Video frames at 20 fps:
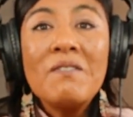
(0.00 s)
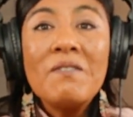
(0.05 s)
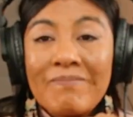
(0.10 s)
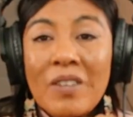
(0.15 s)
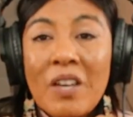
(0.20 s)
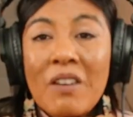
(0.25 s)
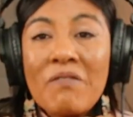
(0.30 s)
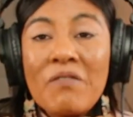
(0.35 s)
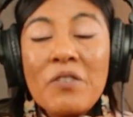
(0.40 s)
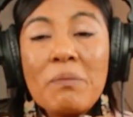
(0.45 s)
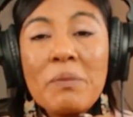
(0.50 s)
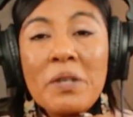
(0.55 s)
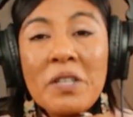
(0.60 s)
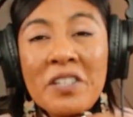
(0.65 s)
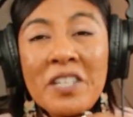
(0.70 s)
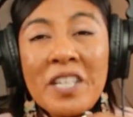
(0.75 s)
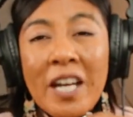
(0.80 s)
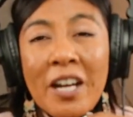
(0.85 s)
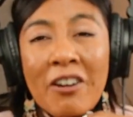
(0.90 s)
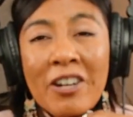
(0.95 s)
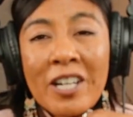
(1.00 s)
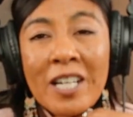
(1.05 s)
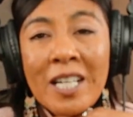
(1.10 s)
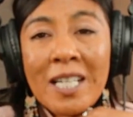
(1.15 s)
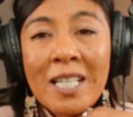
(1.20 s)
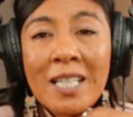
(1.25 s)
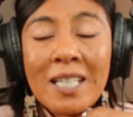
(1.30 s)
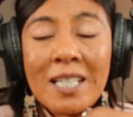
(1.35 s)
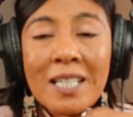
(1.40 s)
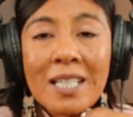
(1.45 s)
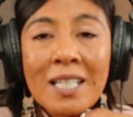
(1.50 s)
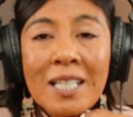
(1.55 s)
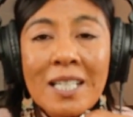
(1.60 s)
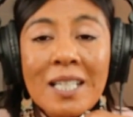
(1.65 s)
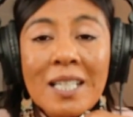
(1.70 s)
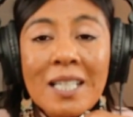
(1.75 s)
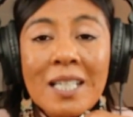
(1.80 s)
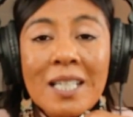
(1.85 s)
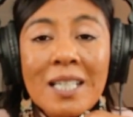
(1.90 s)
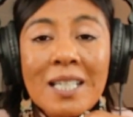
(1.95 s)
Familiarity
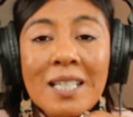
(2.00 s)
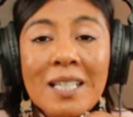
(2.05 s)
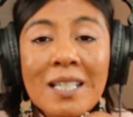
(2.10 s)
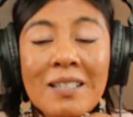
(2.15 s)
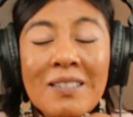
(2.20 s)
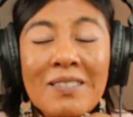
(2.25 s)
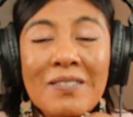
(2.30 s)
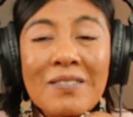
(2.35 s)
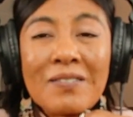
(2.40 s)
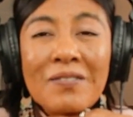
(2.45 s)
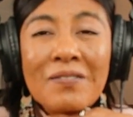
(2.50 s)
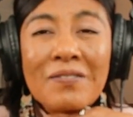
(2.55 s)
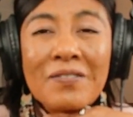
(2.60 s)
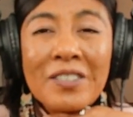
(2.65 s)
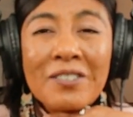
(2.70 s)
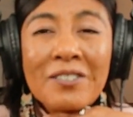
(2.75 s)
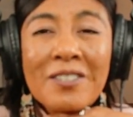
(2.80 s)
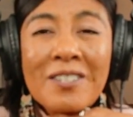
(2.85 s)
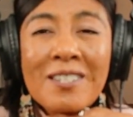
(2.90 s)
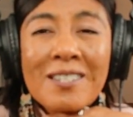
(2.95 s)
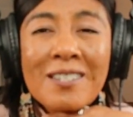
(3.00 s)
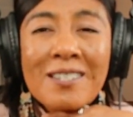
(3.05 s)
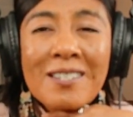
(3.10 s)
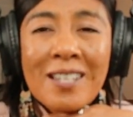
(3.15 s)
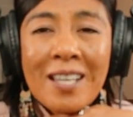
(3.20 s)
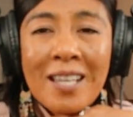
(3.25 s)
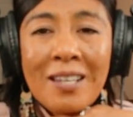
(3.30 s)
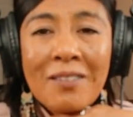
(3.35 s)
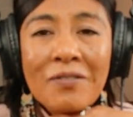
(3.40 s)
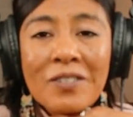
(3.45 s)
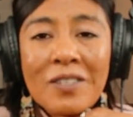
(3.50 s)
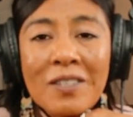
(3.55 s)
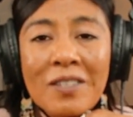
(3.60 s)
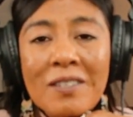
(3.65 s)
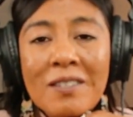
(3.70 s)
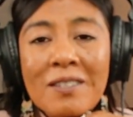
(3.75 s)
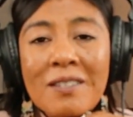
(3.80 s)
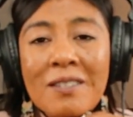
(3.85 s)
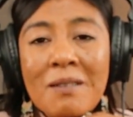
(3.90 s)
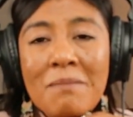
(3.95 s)
feels safe to
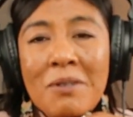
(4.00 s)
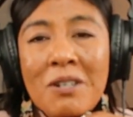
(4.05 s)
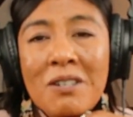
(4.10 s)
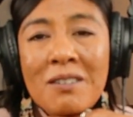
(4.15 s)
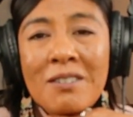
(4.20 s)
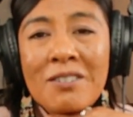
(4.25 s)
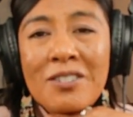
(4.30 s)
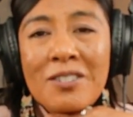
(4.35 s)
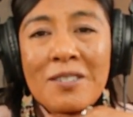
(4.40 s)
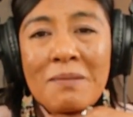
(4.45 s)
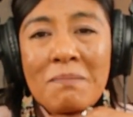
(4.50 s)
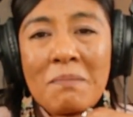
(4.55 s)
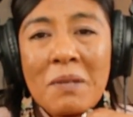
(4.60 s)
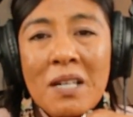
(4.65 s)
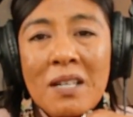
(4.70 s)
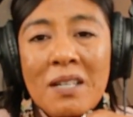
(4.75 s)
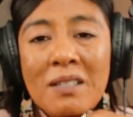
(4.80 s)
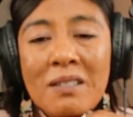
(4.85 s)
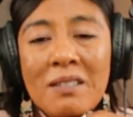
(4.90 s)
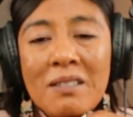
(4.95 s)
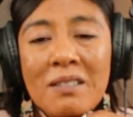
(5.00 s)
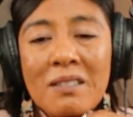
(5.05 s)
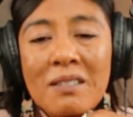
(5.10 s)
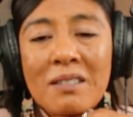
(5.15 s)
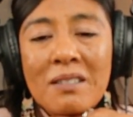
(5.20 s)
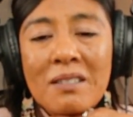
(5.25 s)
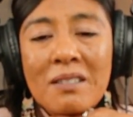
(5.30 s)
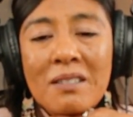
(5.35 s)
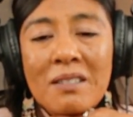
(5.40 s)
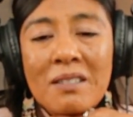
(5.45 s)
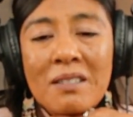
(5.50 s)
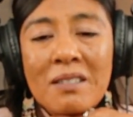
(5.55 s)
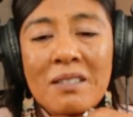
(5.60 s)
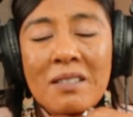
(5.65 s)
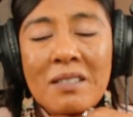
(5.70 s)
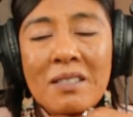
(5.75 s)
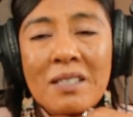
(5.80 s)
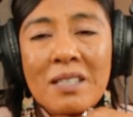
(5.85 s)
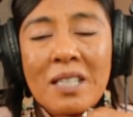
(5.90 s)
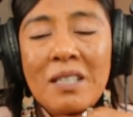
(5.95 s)
the subconscious mind,
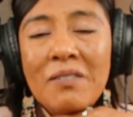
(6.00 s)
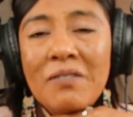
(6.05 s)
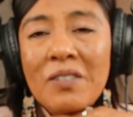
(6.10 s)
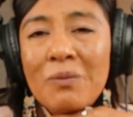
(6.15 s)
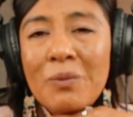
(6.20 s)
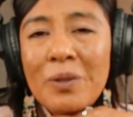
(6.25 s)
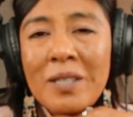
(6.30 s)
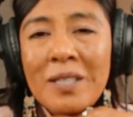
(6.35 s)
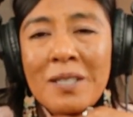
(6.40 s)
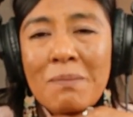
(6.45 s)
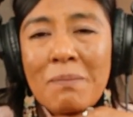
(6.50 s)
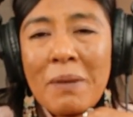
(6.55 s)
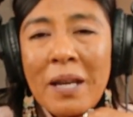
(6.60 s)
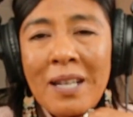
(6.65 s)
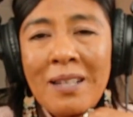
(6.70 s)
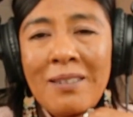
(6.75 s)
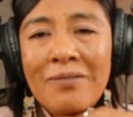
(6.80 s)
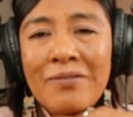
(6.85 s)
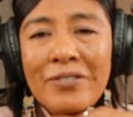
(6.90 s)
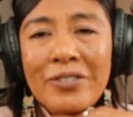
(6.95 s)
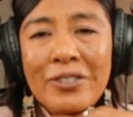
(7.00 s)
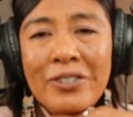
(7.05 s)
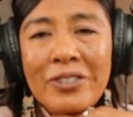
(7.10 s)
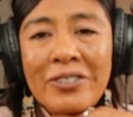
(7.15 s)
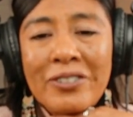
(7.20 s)
even when it's painful.